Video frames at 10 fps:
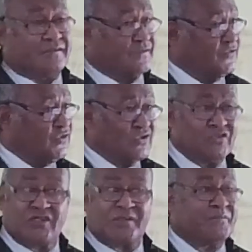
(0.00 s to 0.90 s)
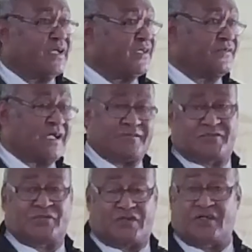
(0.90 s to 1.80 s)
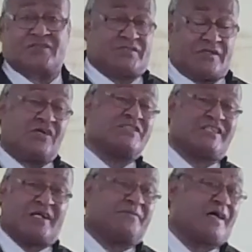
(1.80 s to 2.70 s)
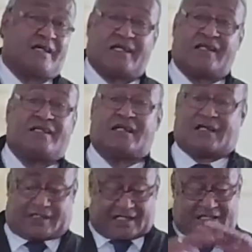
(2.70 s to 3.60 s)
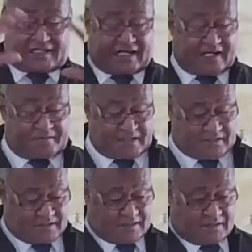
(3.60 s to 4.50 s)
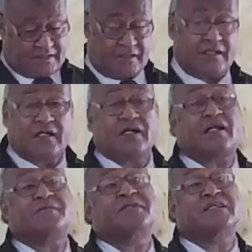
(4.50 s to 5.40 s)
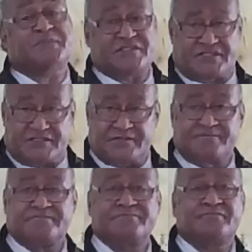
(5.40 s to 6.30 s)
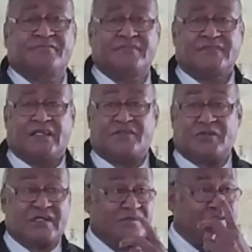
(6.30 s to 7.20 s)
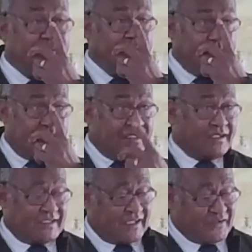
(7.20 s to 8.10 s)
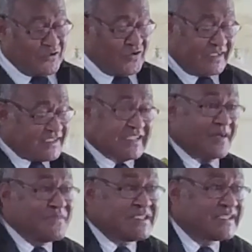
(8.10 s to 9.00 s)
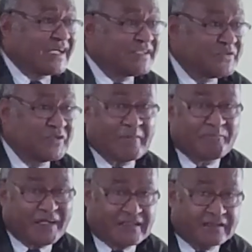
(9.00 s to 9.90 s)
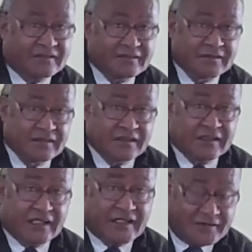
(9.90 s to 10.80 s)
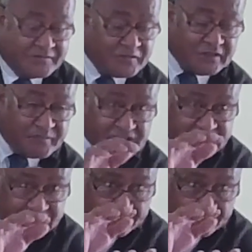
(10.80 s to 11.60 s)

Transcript: Do not make unto yourself any graven image. Natoro, kiandongo yanda sa mistakati kuna pattern. We're missing the